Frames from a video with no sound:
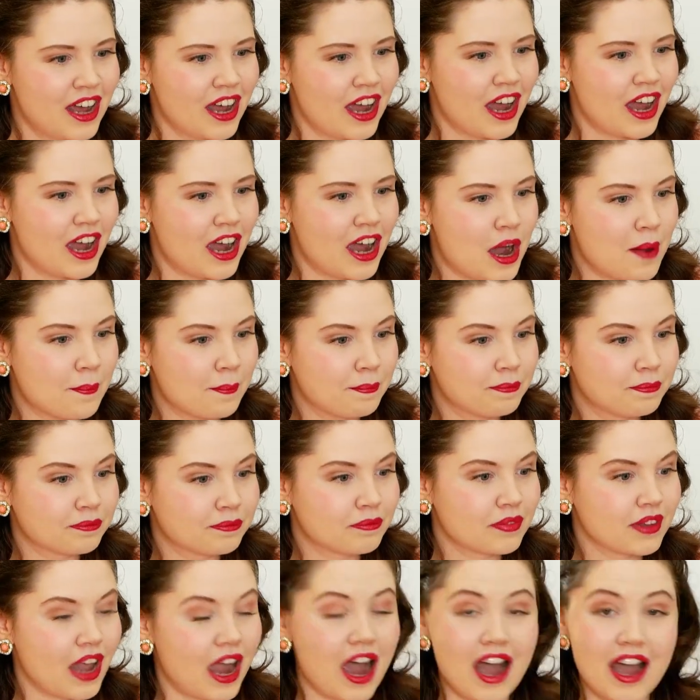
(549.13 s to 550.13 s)
Um,
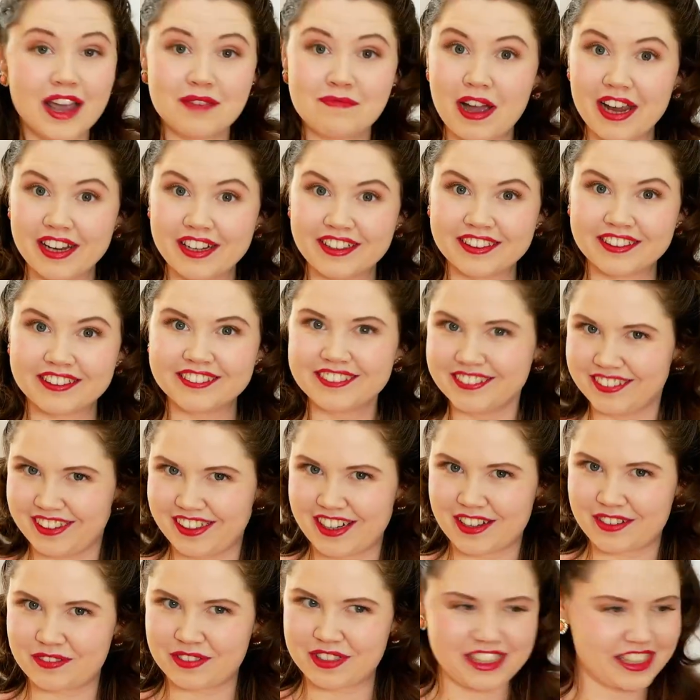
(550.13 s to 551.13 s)
hi, Michael.
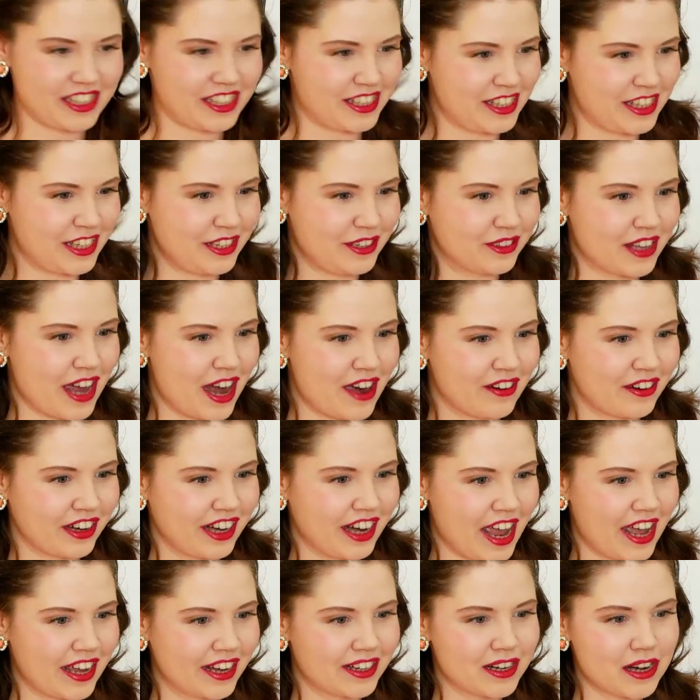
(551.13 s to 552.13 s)
Lovely to see you there
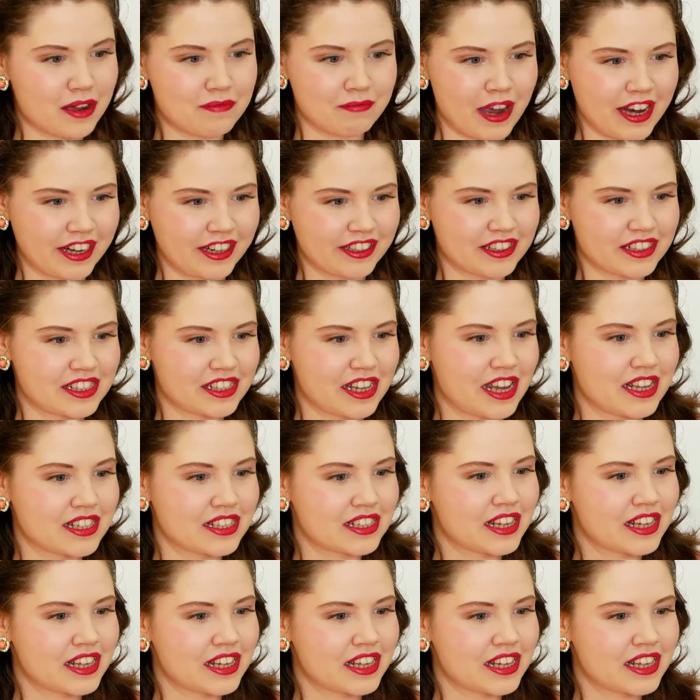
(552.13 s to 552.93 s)
again. Michael says,